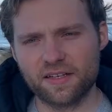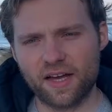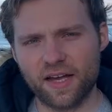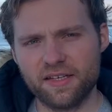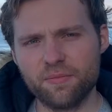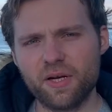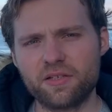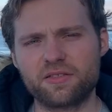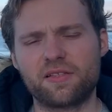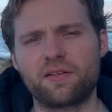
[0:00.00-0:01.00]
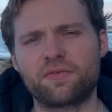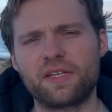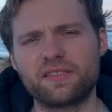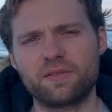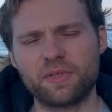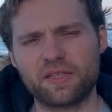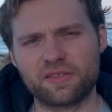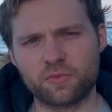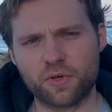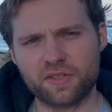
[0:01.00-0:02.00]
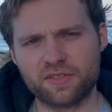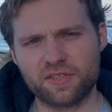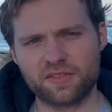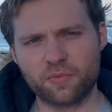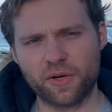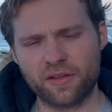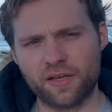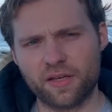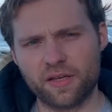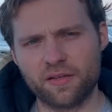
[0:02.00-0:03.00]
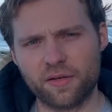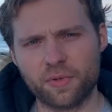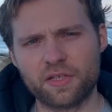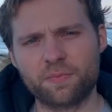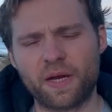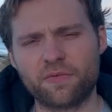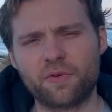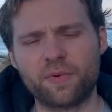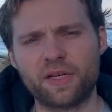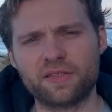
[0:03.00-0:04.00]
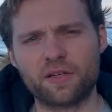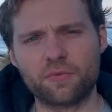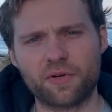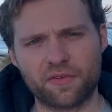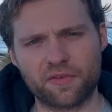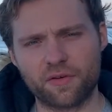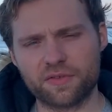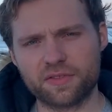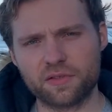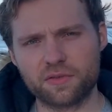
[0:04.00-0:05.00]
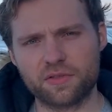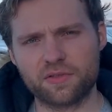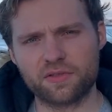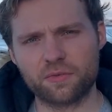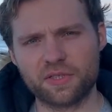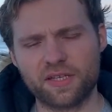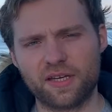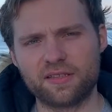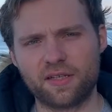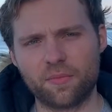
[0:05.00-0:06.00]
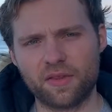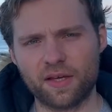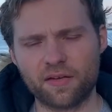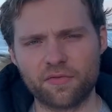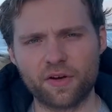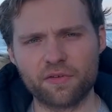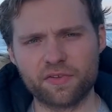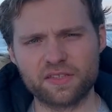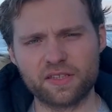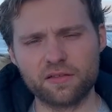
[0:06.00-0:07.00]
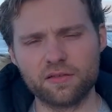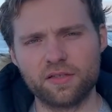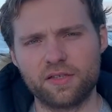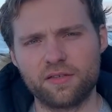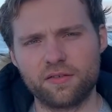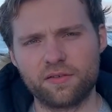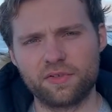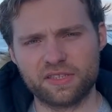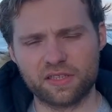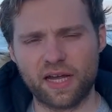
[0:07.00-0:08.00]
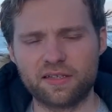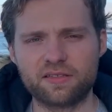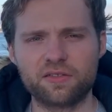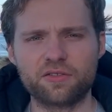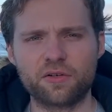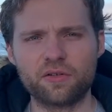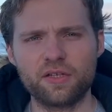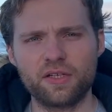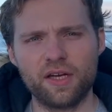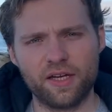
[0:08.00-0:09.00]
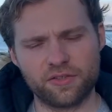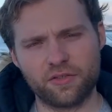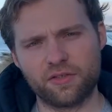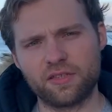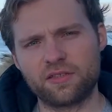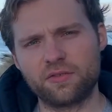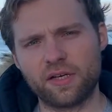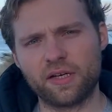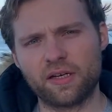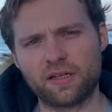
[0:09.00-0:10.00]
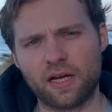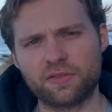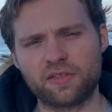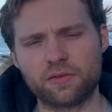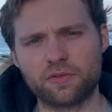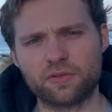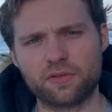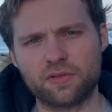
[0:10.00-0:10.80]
IT managers love Kisi because it works just the way they would expect from a software as a service solution. So we're taking something that is very physical access control, and turn it into a cloud solution.